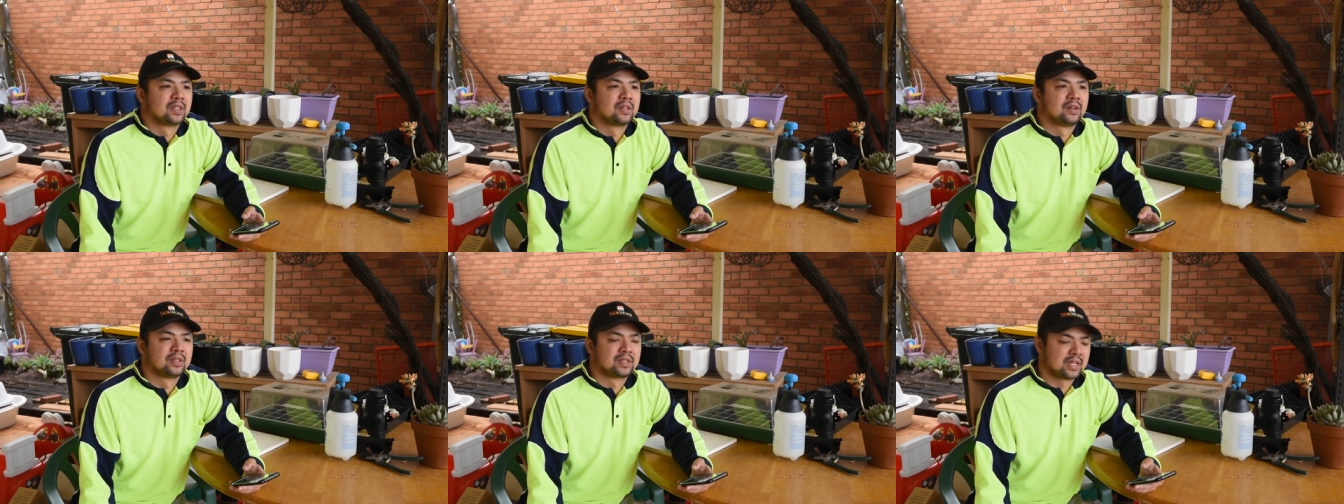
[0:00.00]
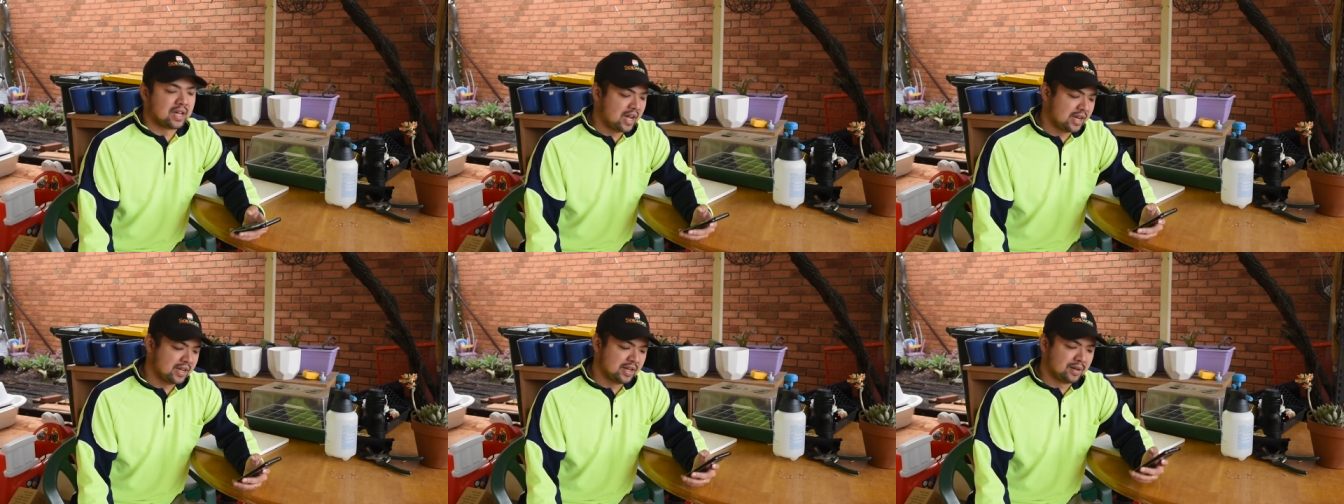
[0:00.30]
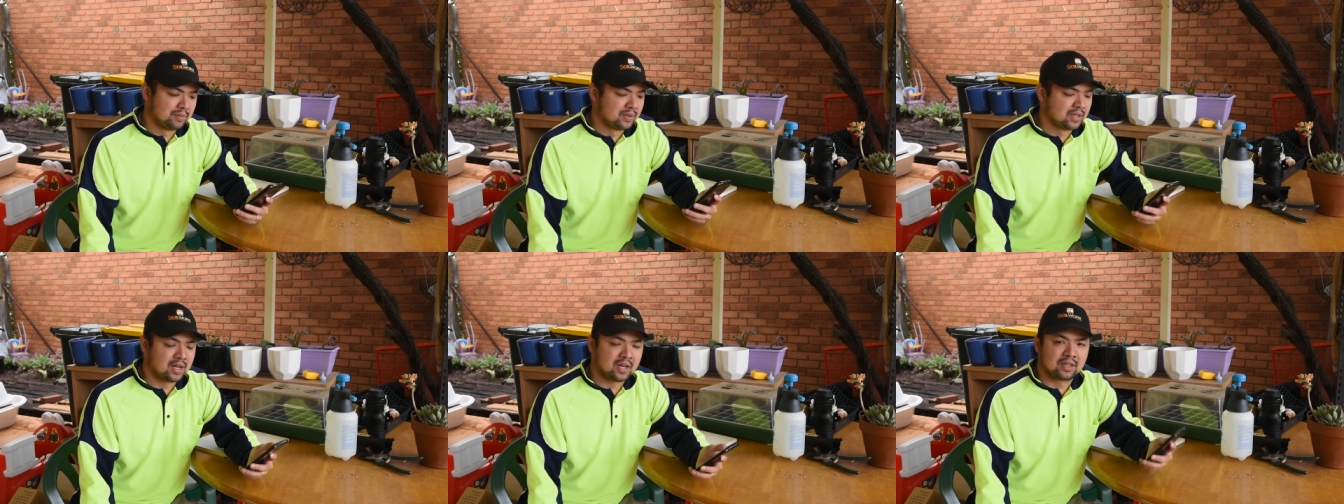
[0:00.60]
because I
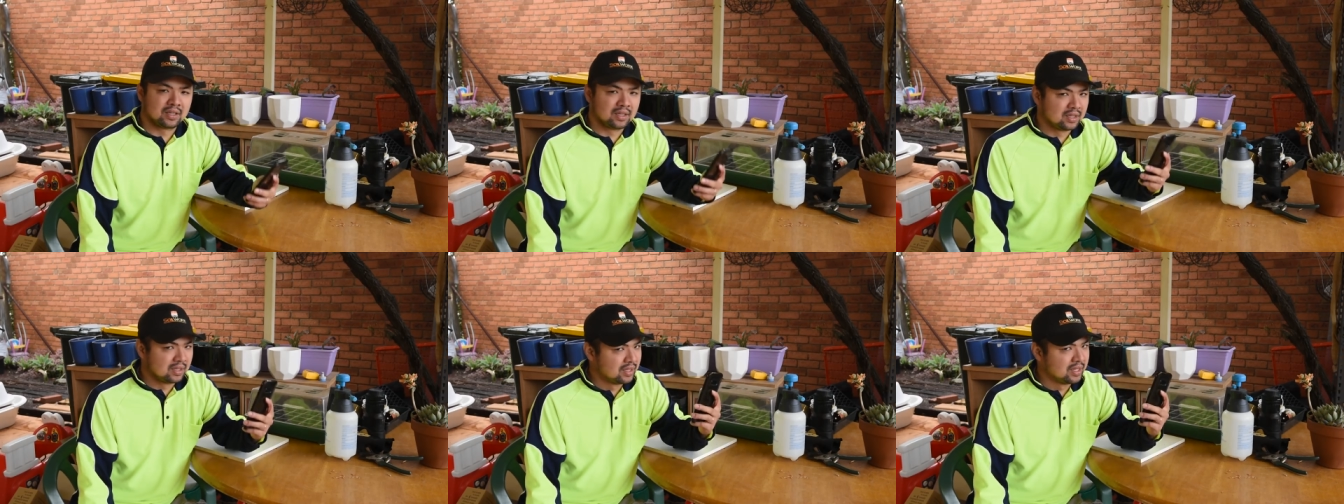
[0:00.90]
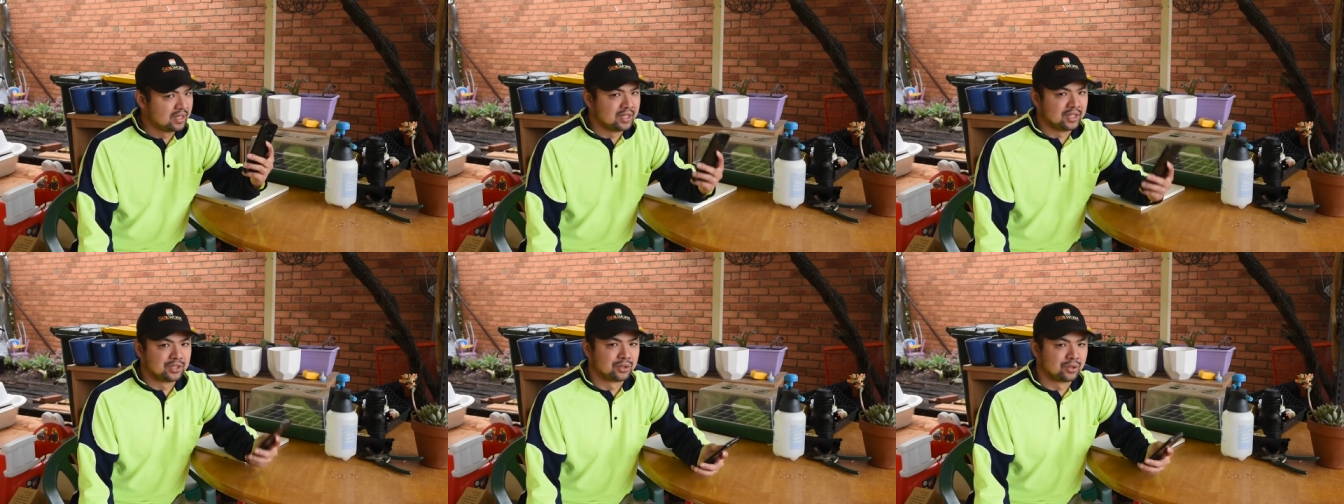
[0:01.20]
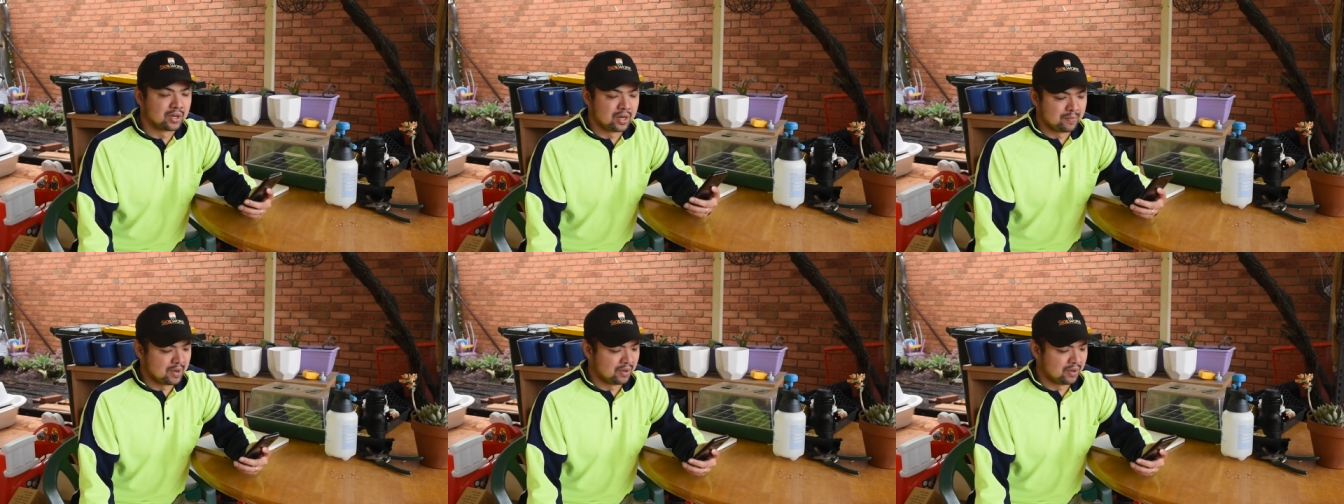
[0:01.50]
am not really sure